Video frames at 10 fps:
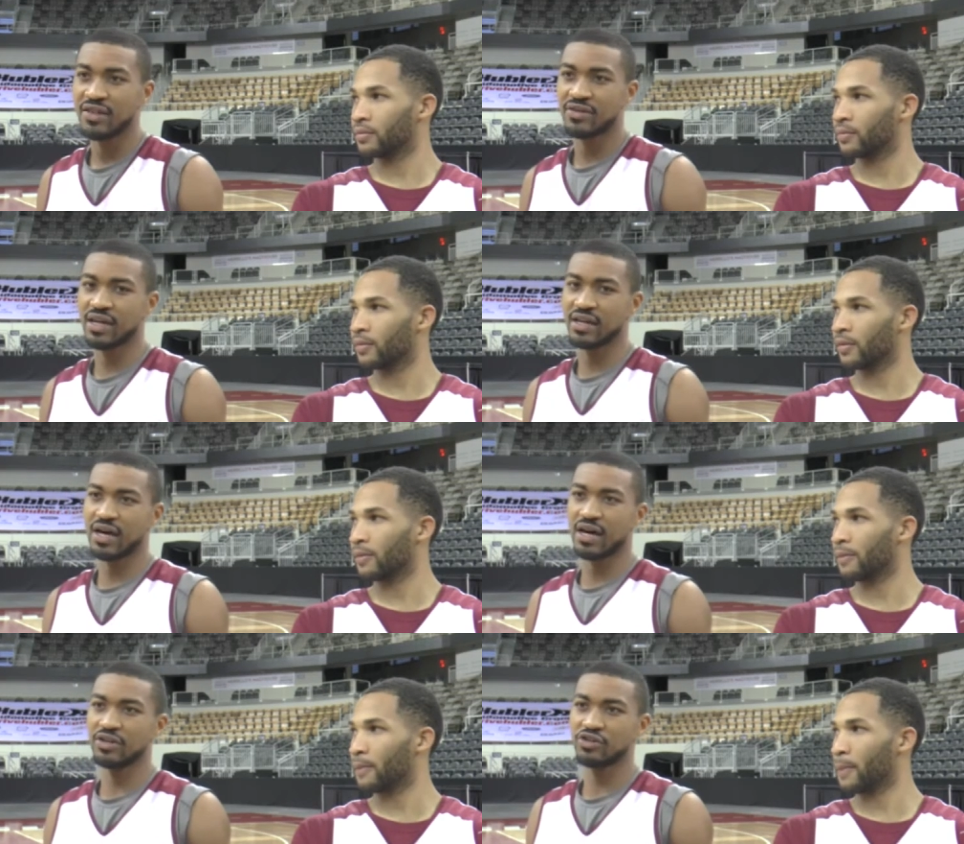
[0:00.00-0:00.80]
Speaker 1: then
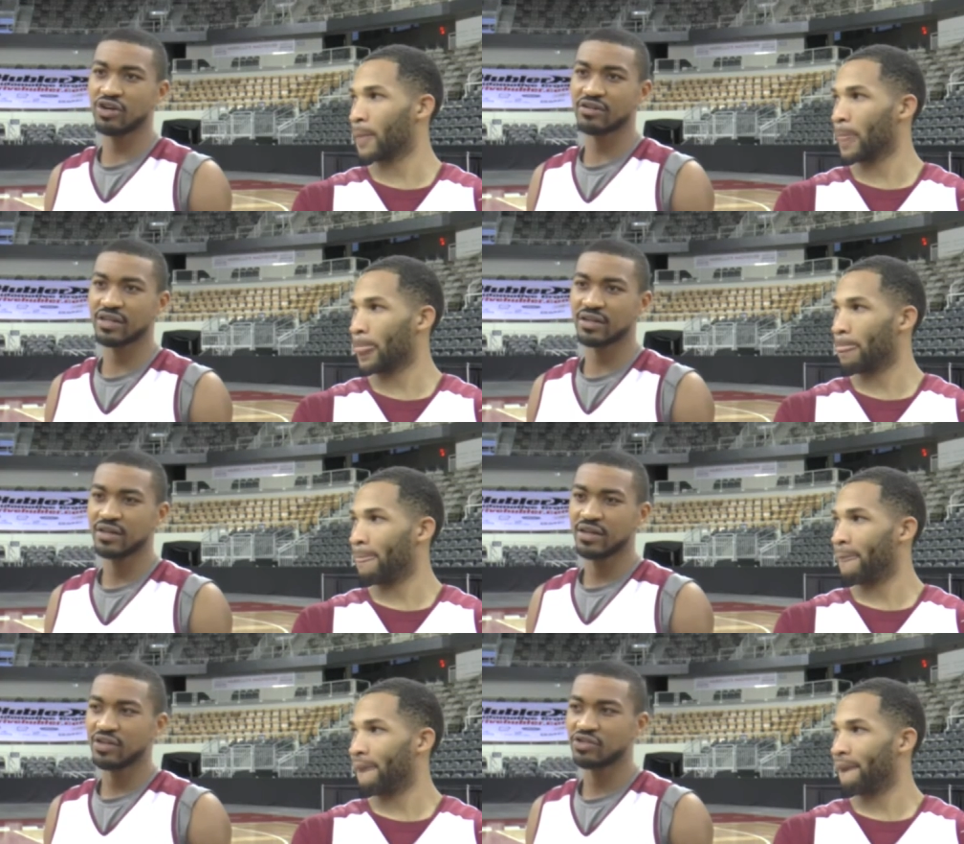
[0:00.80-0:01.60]
uh, you start to
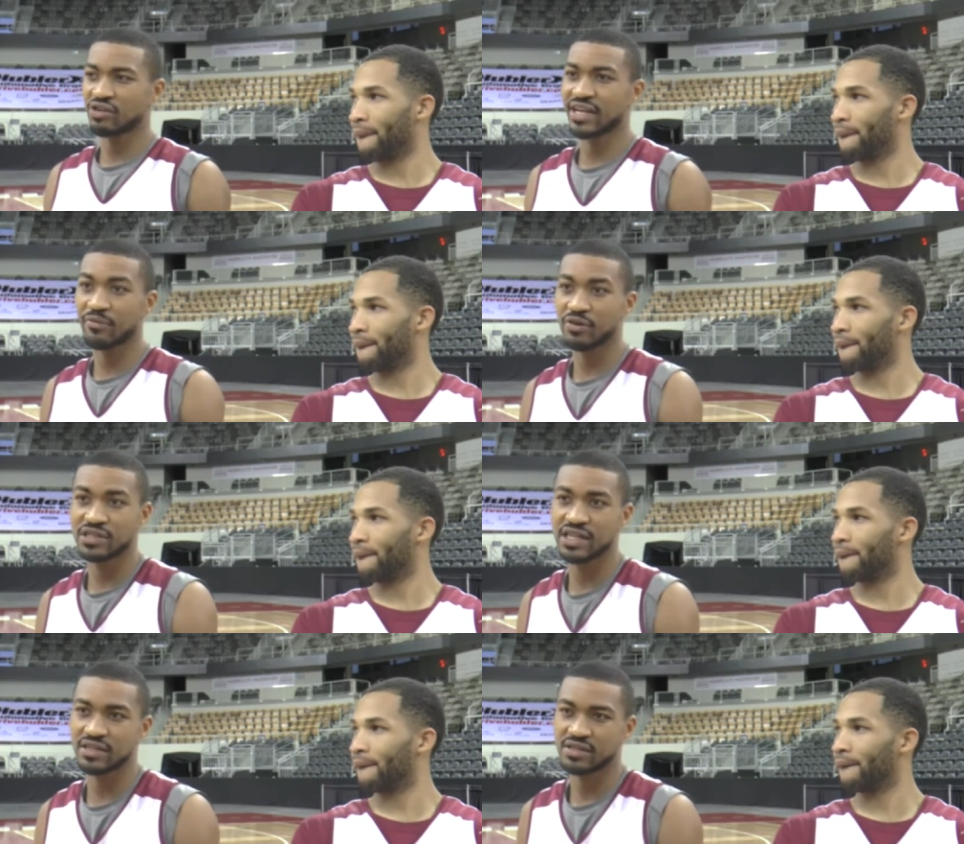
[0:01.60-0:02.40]
you start to get real
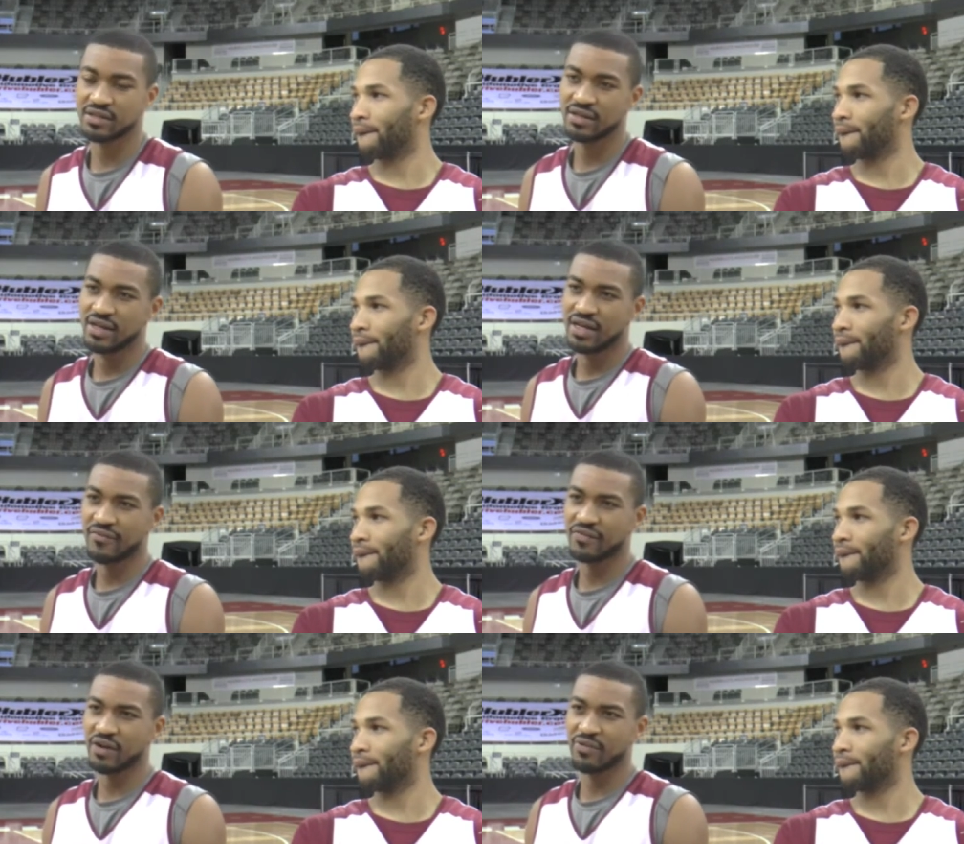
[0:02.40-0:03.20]
tense. I
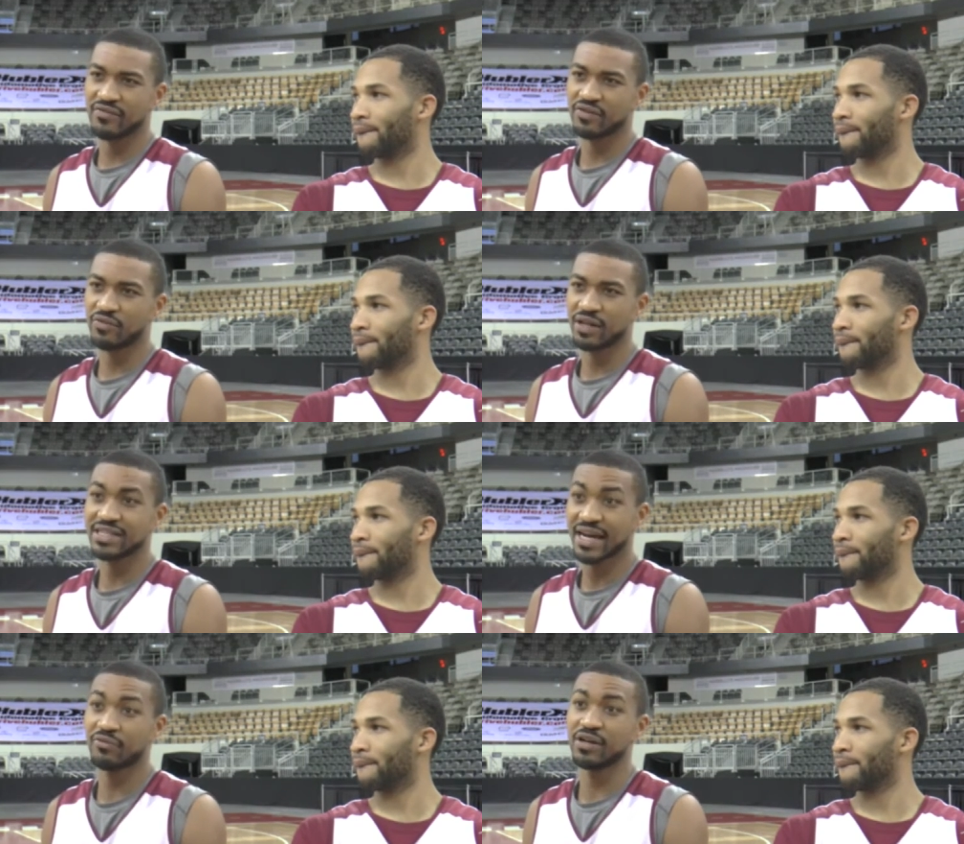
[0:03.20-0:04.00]
feel like we have to really
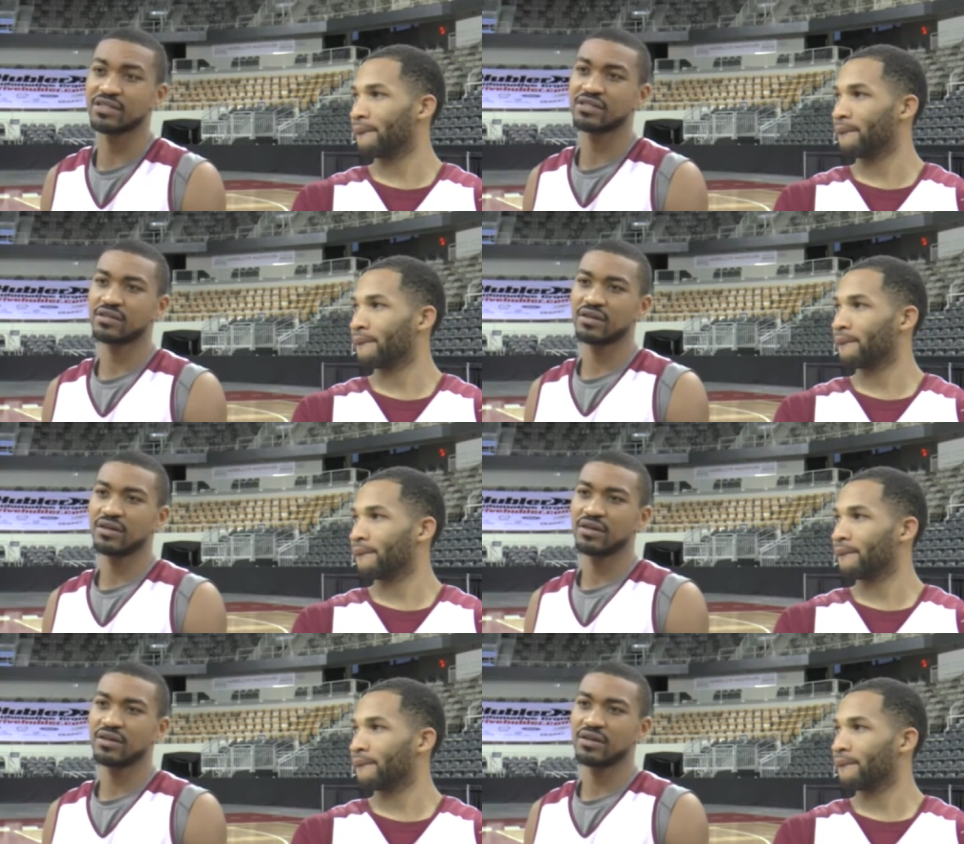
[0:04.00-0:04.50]
take a risk.